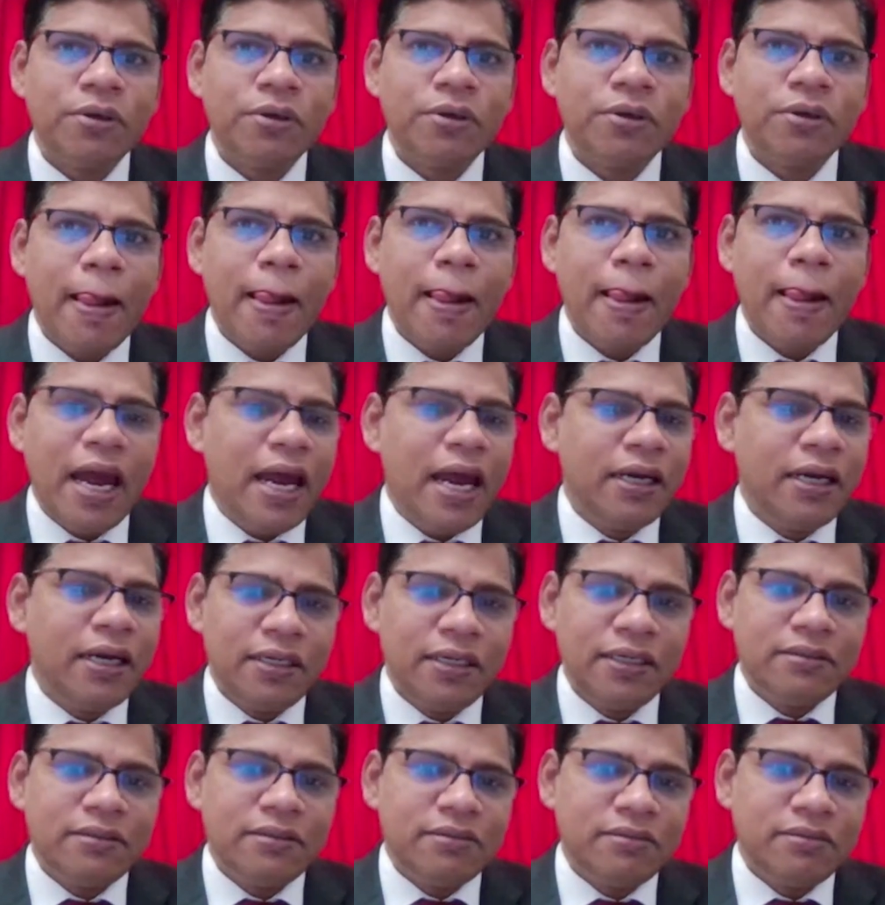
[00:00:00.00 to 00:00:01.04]

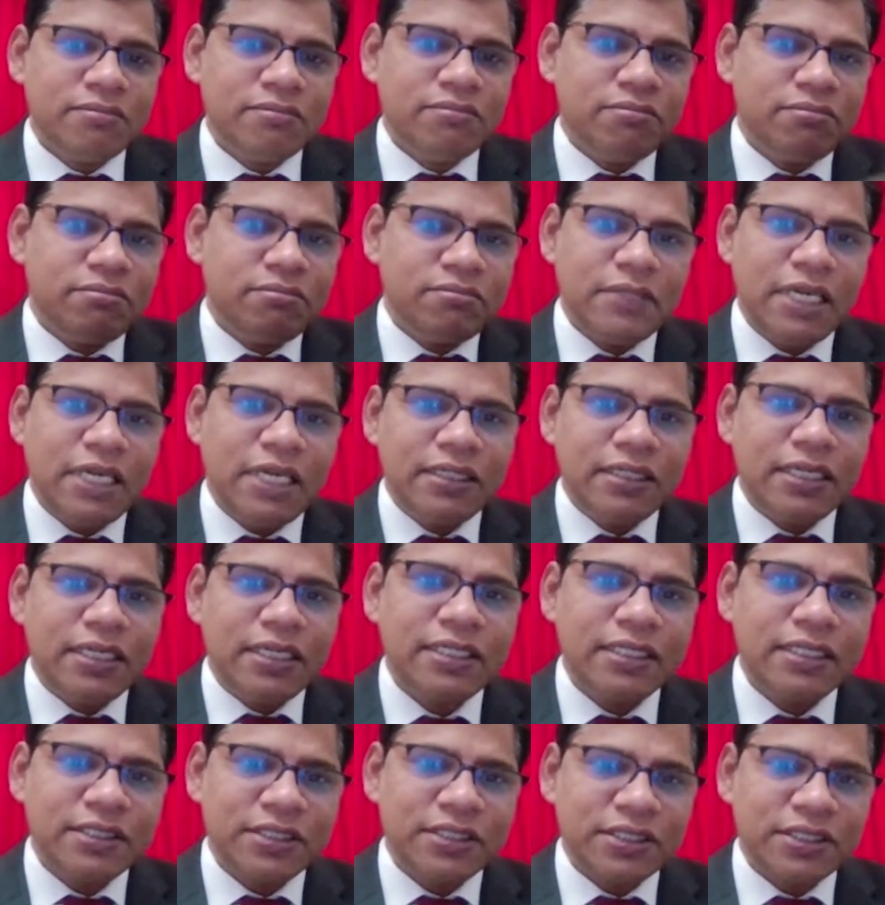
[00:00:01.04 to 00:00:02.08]
and that's
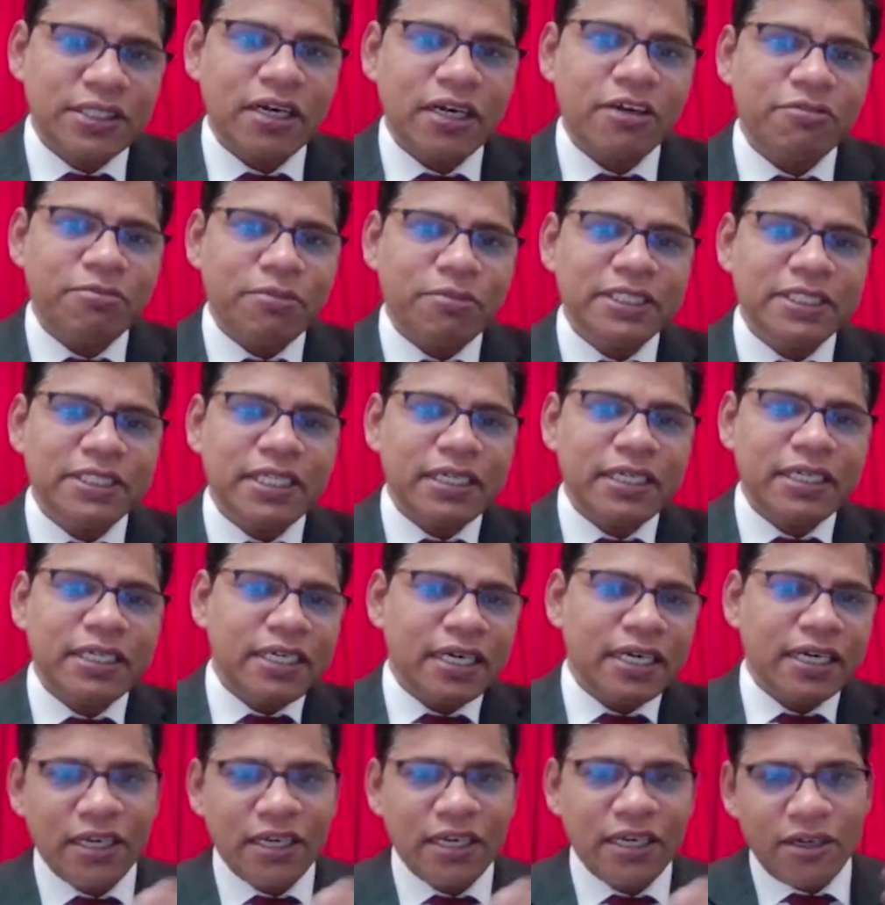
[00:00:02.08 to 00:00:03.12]
the start of my journey,
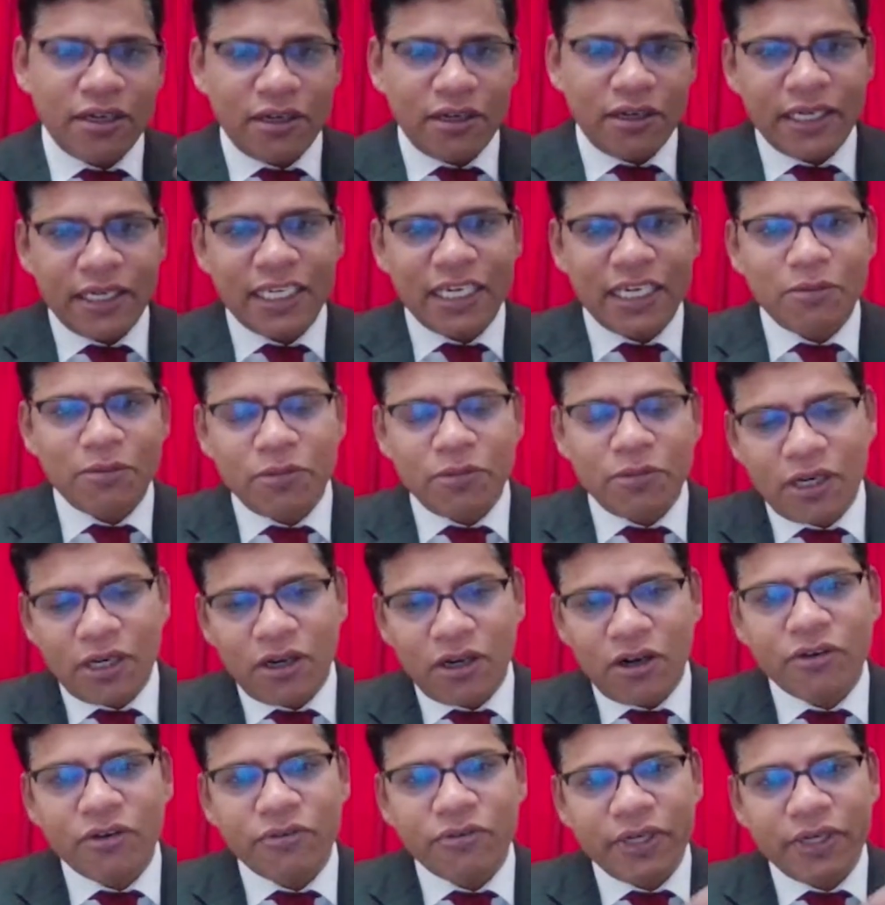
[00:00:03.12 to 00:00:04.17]
and I came a
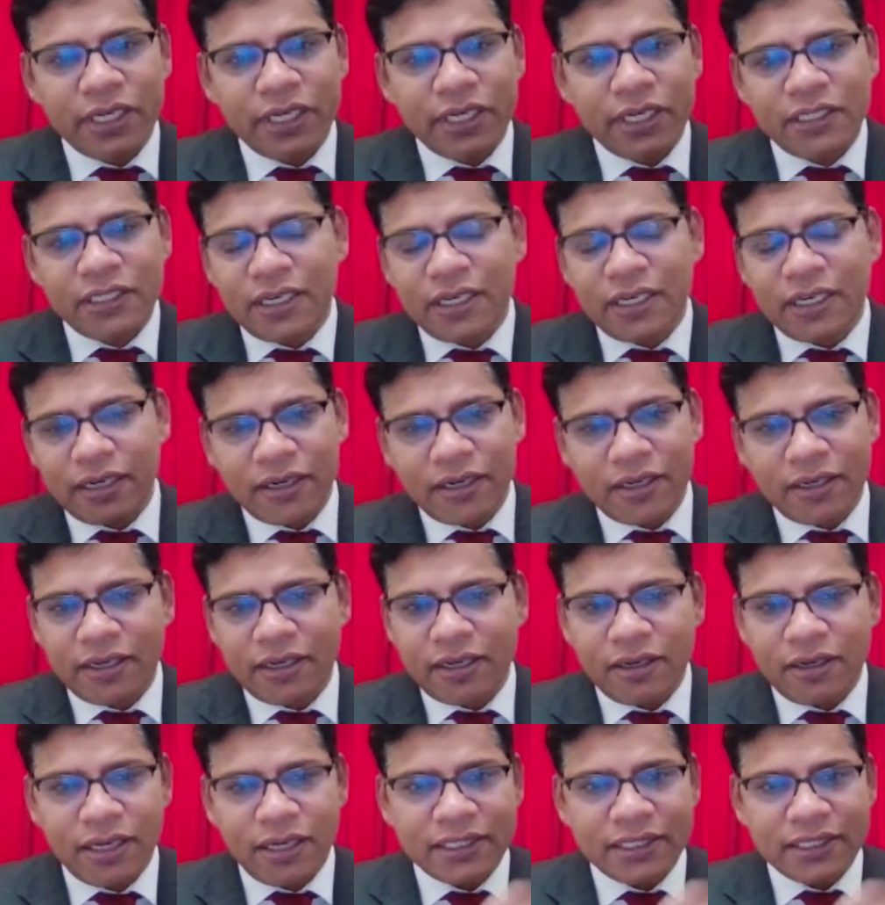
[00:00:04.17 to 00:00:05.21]
long way in
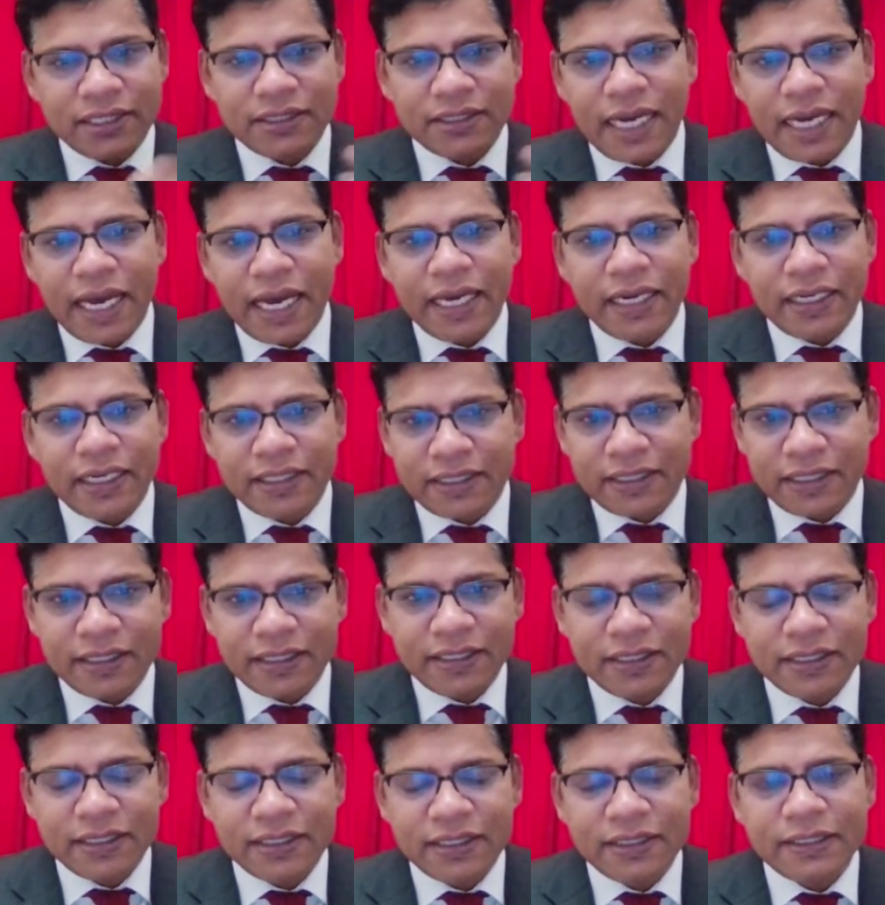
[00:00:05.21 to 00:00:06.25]
the last 9 and 10
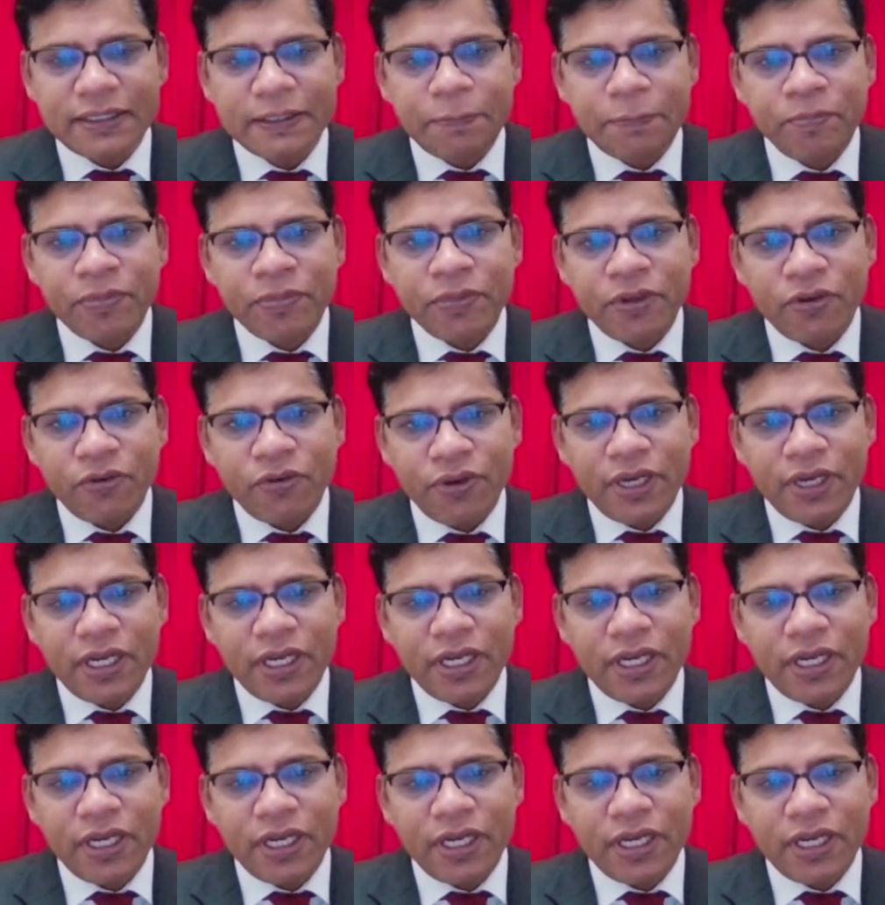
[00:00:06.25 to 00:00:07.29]
years, where
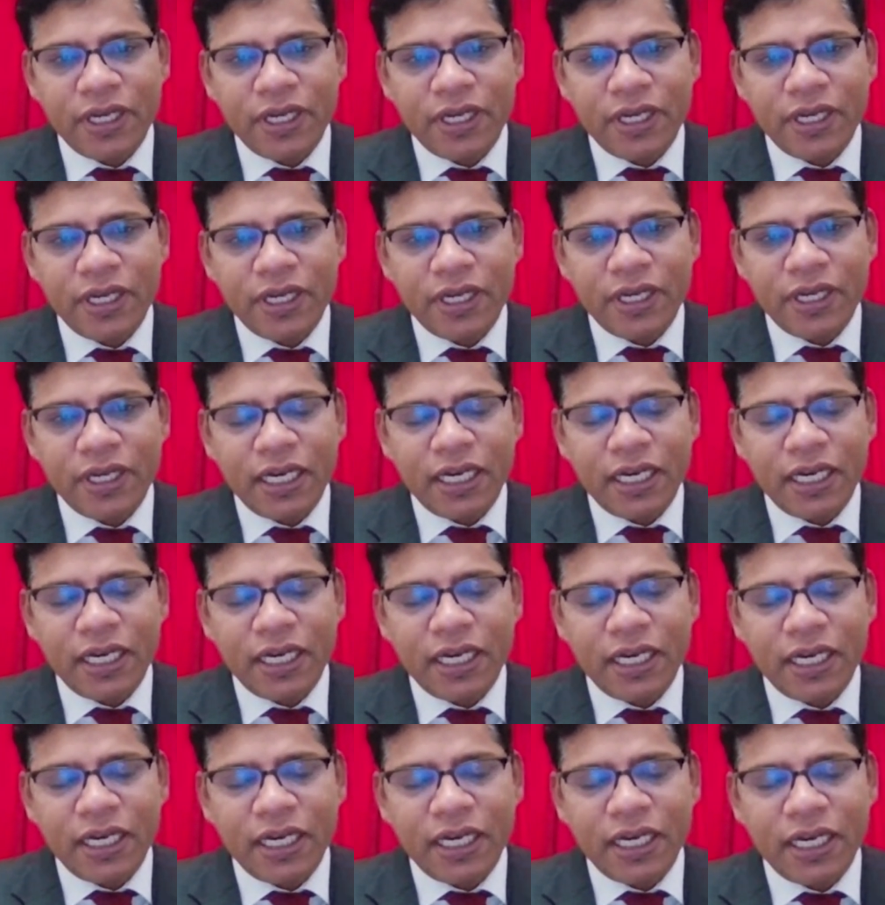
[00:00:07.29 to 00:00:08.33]
I am
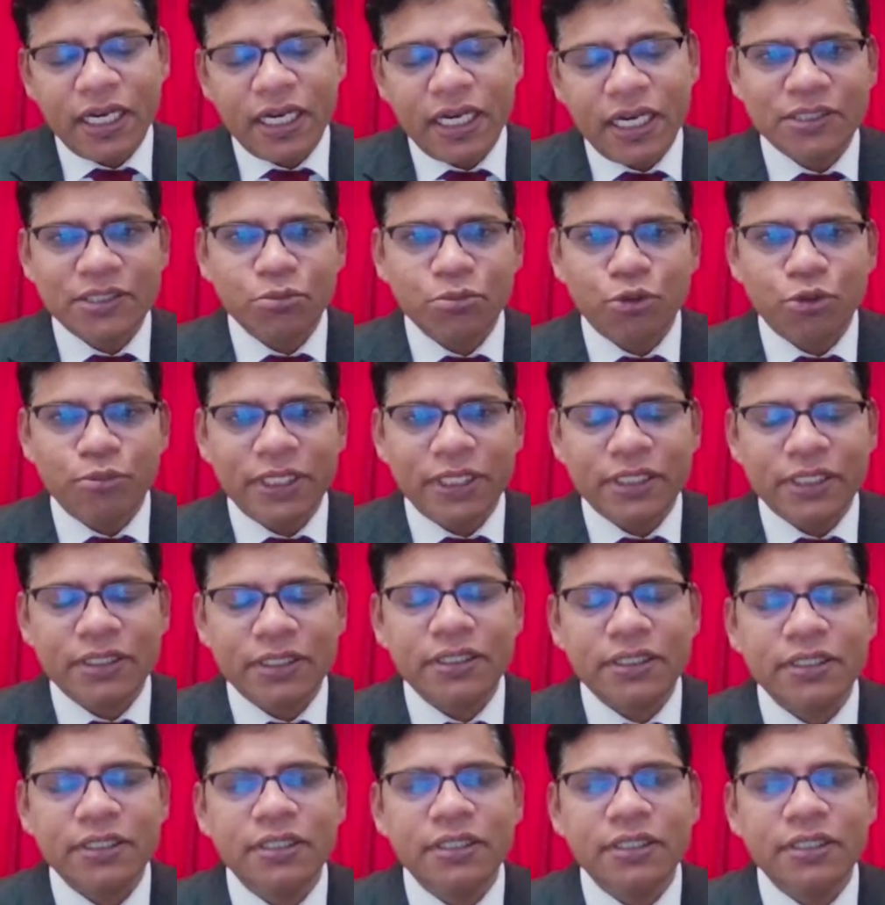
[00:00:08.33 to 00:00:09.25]
here at this moment.